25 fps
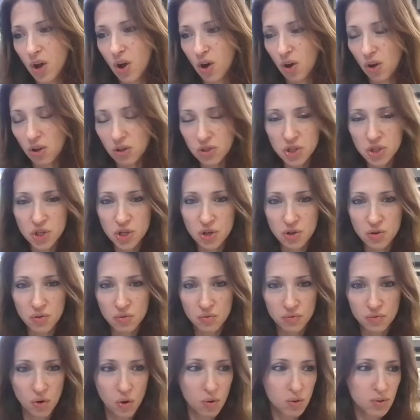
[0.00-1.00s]
Culture
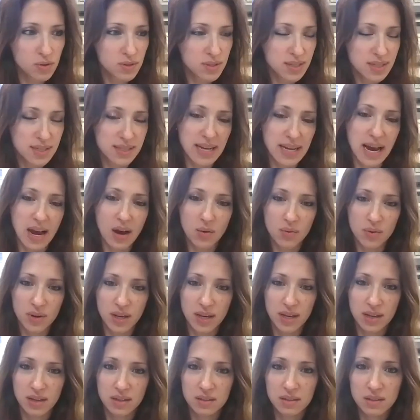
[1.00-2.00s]
rolls
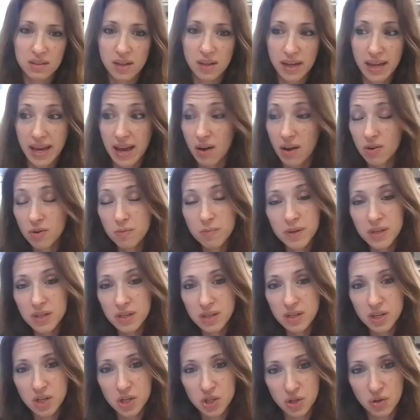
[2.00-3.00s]
downhill.
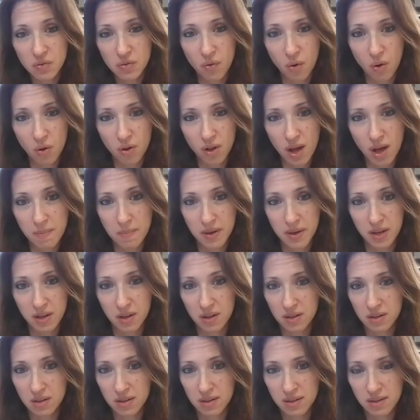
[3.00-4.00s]
Accountability should roll
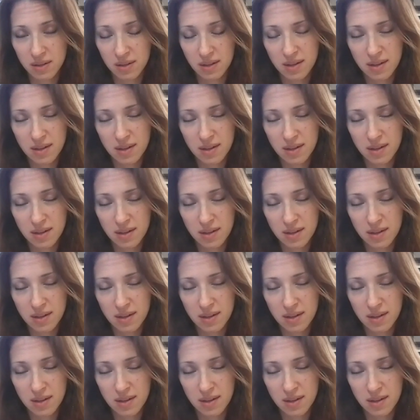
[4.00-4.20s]
uphill.